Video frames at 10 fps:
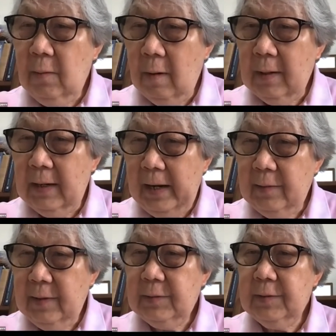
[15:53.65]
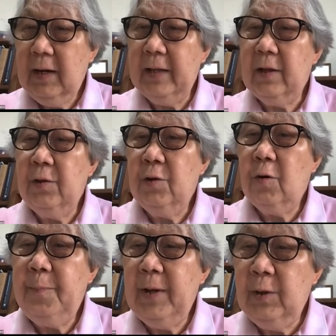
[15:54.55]
organization like the
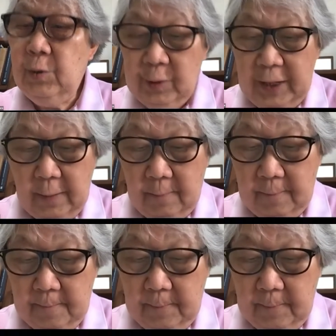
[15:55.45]
European Union.